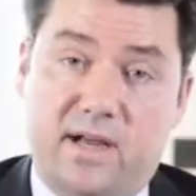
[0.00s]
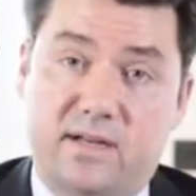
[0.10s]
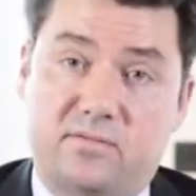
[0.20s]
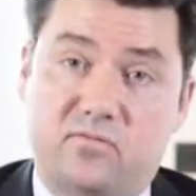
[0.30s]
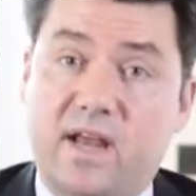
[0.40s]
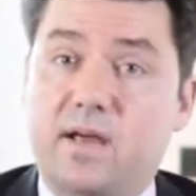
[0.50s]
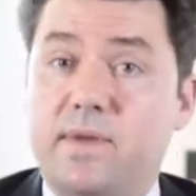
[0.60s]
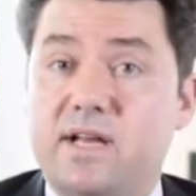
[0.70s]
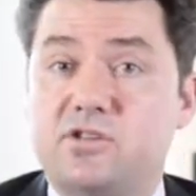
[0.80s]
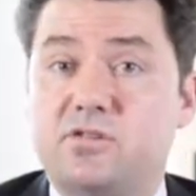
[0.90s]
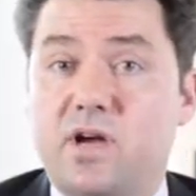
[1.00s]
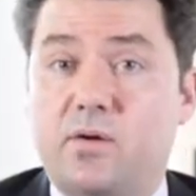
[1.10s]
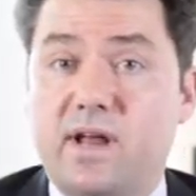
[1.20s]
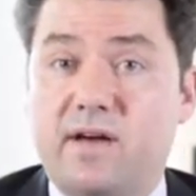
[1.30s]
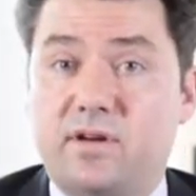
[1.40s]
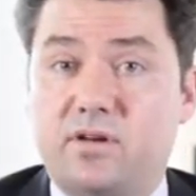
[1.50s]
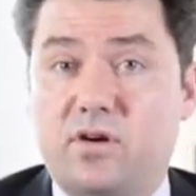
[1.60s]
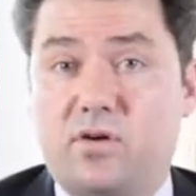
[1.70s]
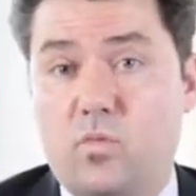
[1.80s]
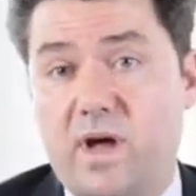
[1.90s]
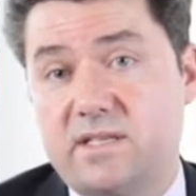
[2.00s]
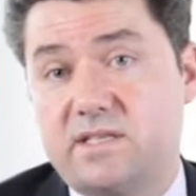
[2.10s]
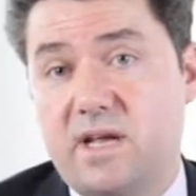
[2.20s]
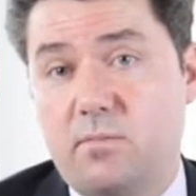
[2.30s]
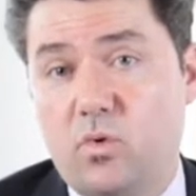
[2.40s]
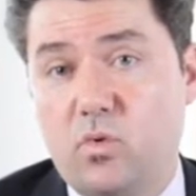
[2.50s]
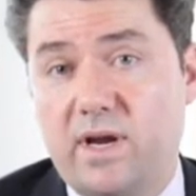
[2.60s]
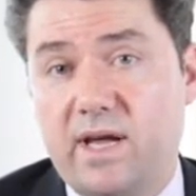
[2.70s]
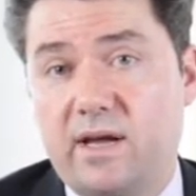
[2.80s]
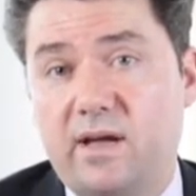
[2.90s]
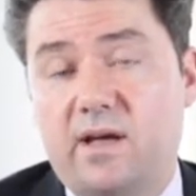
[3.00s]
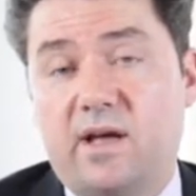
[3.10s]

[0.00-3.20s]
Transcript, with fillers: I'd recommend you go and have a look on a Wednesday morning